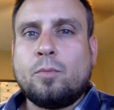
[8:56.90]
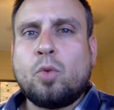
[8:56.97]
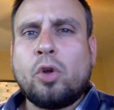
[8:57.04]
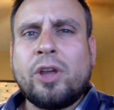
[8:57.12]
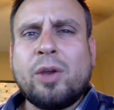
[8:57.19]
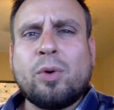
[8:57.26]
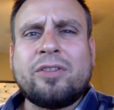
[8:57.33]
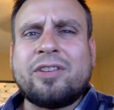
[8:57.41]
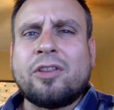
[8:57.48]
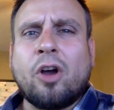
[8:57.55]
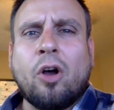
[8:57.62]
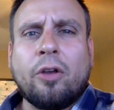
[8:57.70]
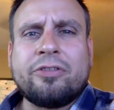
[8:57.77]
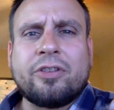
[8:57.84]
Well, he was in
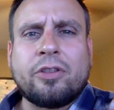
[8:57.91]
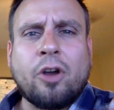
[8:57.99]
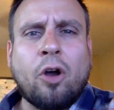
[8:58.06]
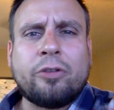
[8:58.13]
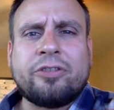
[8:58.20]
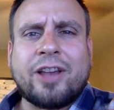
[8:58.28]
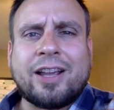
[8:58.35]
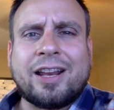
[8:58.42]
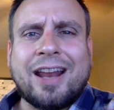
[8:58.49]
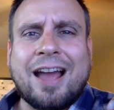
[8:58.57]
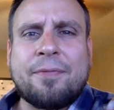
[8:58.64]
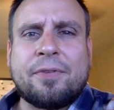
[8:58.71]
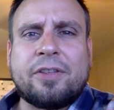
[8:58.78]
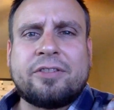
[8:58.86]
the whole second
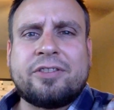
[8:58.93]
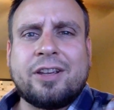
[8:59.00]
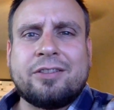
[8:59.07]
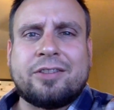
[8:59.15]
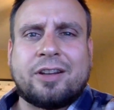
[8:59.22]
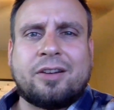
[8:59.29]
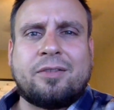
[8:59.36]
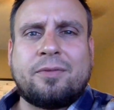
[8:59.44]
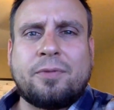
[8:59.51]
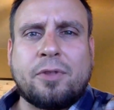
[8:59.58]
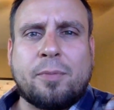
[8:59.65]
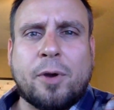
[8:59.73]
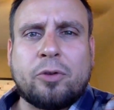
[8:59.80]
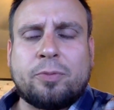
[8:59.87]
half of the season for
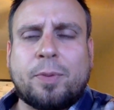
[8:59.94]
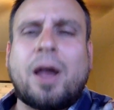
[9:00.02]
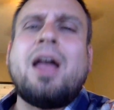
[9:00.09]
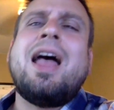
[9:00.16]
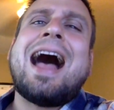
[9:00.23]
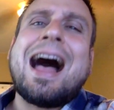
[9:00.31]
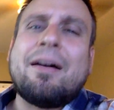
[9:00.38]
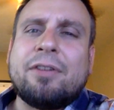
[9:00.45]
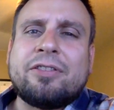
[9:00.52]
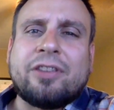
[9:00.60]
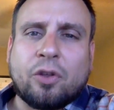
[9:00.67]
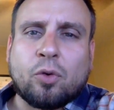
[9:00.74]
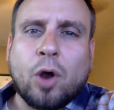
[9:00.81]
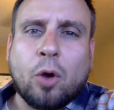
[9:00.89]
the most part.
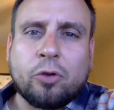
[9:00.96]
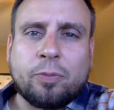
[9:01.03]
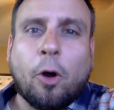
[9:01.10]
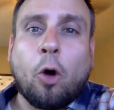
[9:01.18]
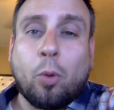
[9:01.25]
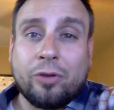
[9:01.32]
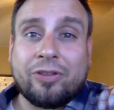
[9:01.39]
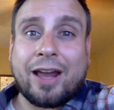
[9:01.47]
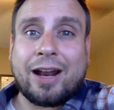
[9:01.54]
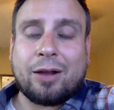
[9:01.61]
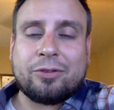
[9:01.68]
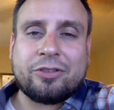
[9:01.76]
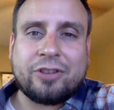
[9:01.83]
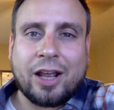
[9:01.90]
Obviously, the Rose Bowl was that
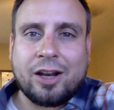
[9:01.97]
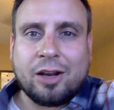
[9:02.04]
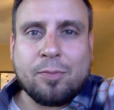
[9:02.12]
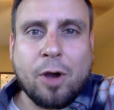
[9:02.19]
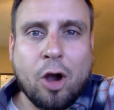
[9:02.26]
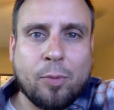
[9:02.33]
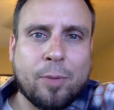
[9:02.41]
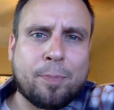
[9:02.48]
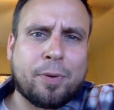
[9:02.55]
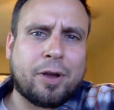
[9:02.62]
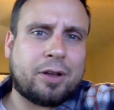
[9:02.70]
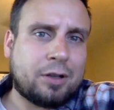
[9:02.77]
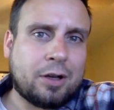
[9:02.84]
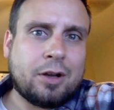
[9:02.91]
outstanding moment,
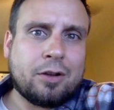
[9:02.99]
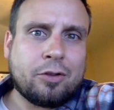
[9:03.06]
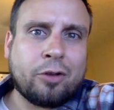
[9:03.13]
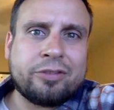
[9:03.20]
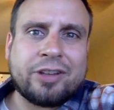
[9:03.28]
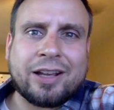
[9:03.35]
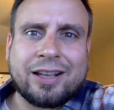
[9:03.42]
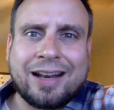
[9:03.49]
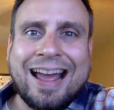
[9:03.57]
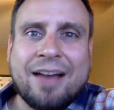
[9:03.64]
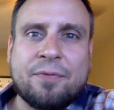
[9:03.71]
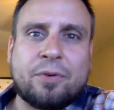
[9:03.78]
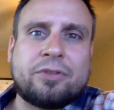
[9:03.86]
but the whole second half